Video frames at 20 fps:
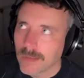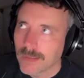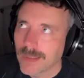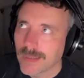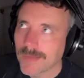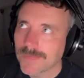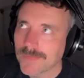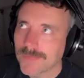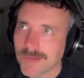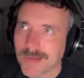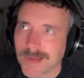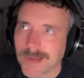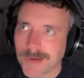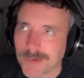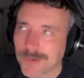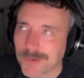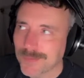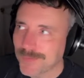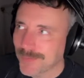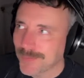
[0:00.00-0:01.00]
Last thing I
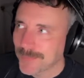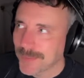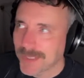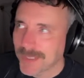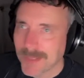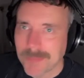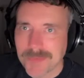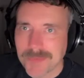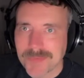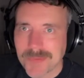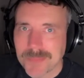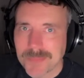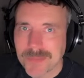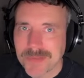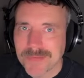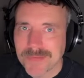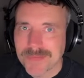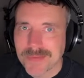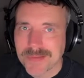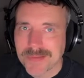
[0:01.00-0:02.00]
heard from the Game Assembly
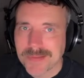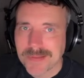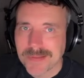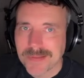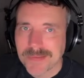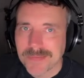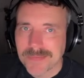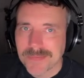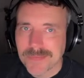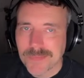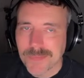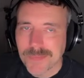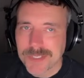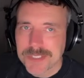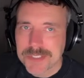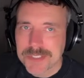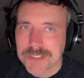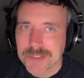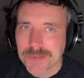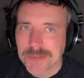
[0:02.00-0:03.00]
is that they
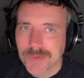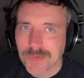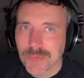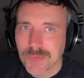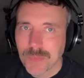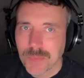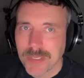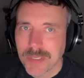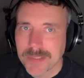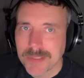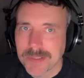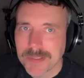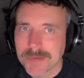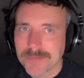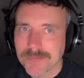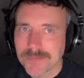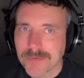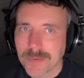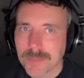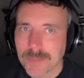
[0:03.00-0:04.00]
switched to Blender
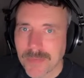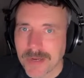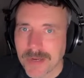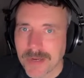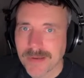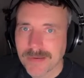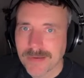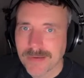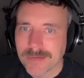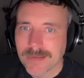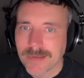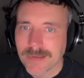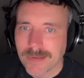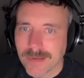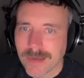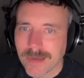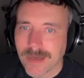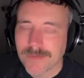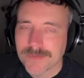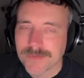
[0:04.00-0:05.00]
from Maya
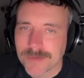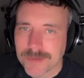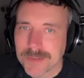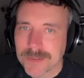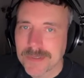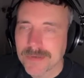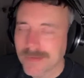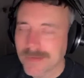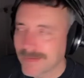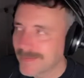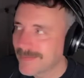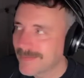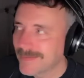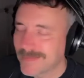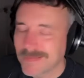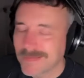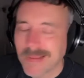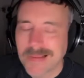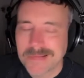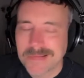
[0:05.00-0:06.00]
after
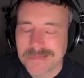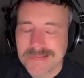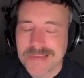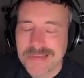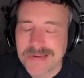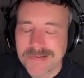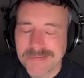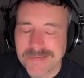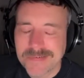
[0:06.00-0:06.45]
10 years